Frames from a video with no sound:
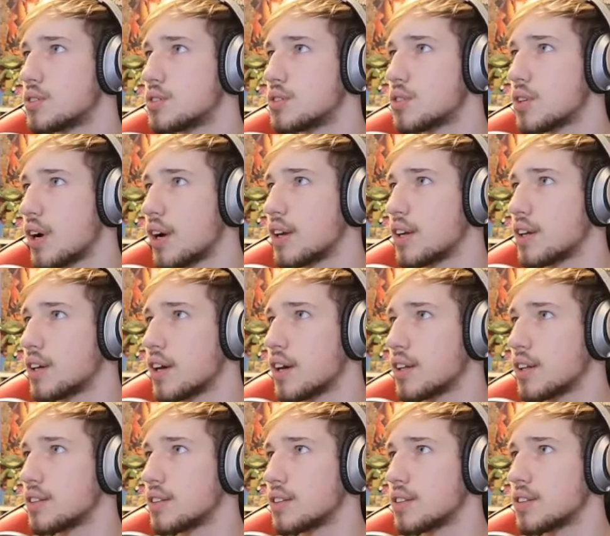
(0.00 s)
trying to get
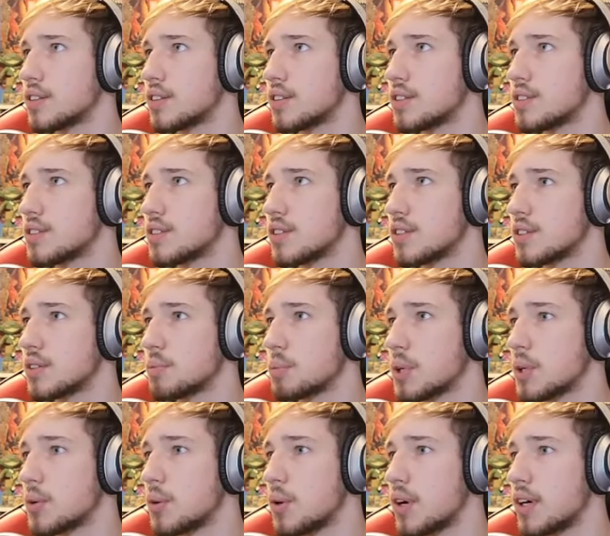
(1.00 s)
this thing to be
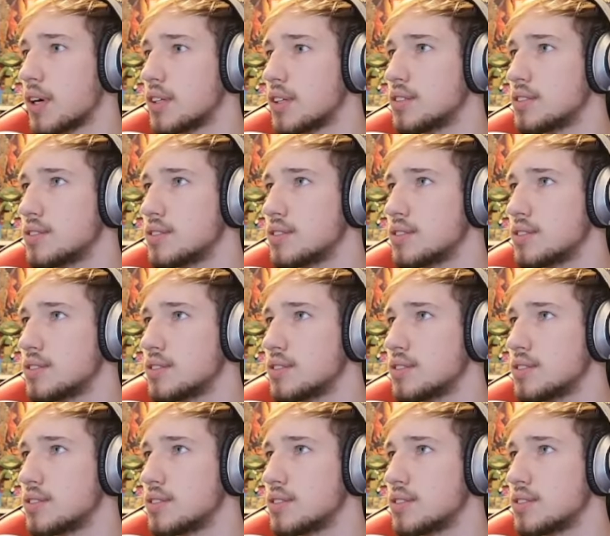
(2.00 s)
quiet?